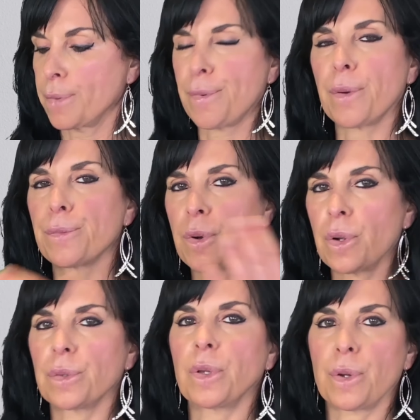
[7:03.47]
But
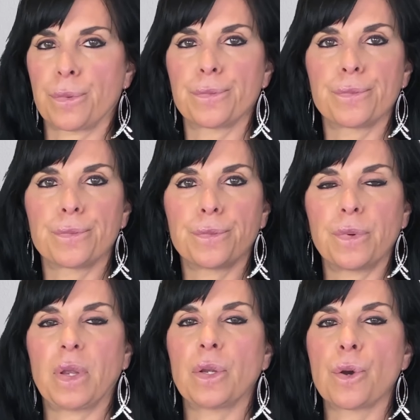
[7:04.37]

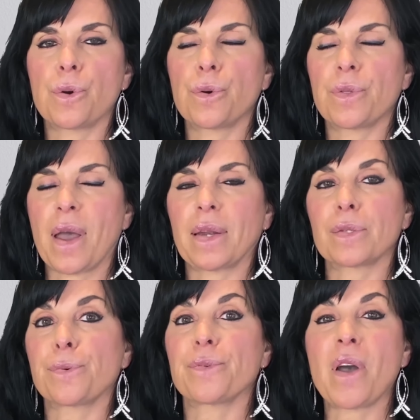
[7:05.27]
we know that
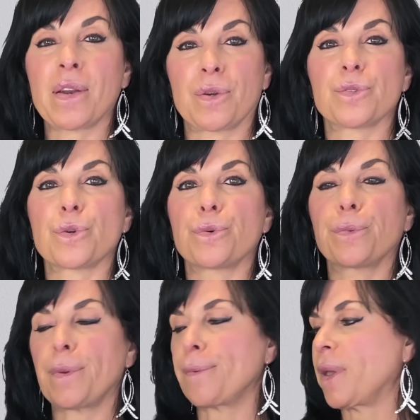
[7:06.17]
as providers, so
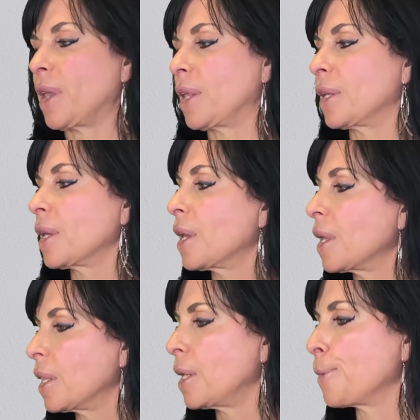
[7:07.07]
we'll be picking
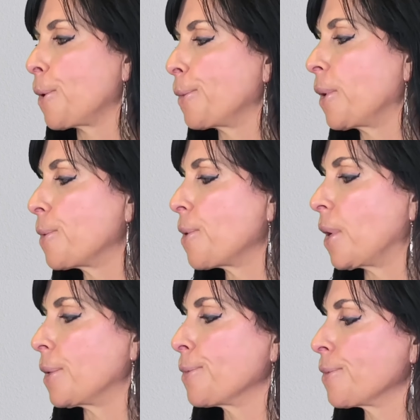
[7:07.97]
the appropriate
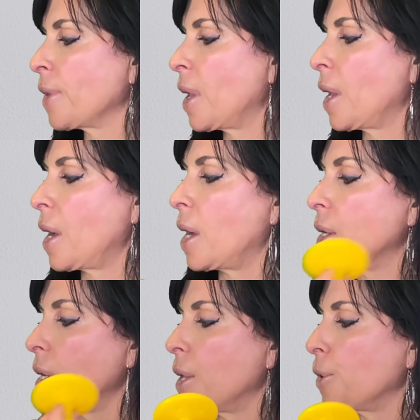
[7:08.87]
one.
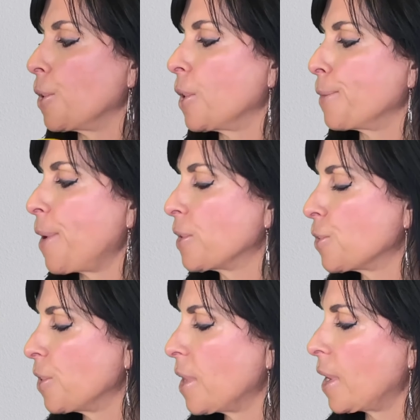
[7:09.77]
Another
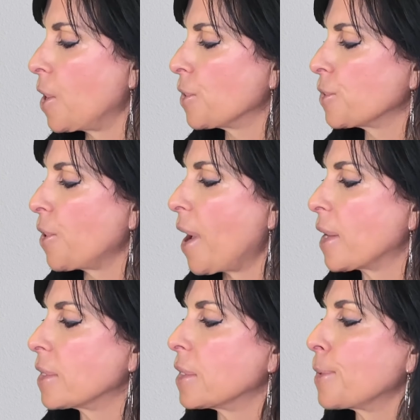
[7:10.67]
pessary that also
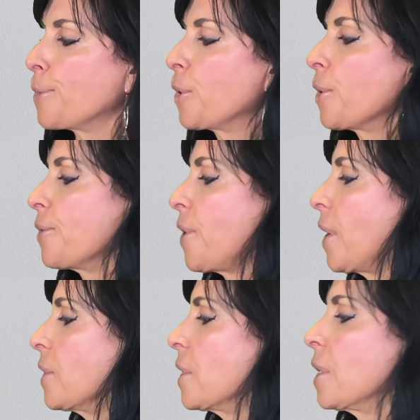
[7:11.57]
has a similar
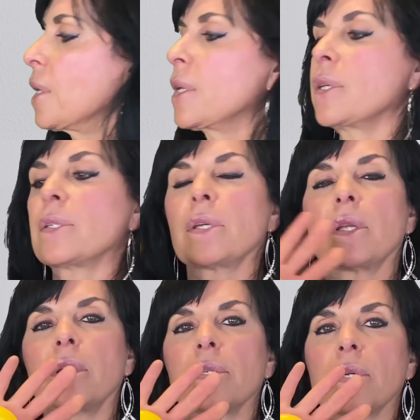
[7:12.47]
effect is
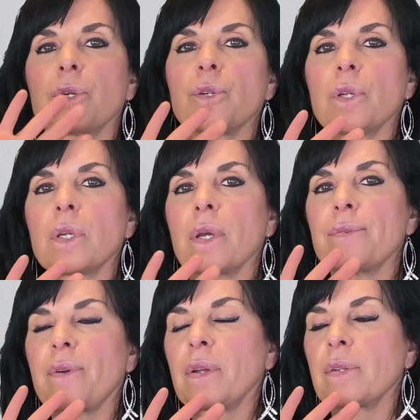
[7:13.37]
in a suction
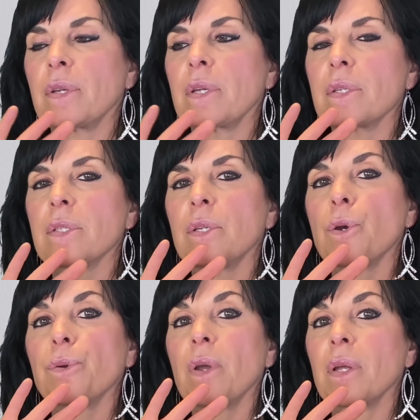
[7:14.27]
effect is the
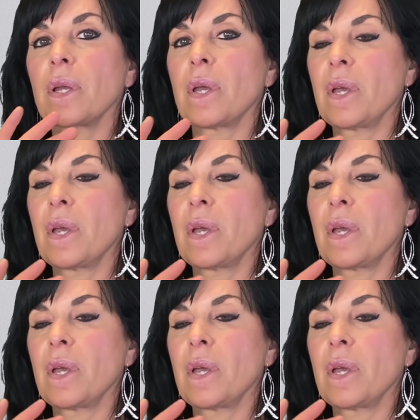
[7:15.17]
donut.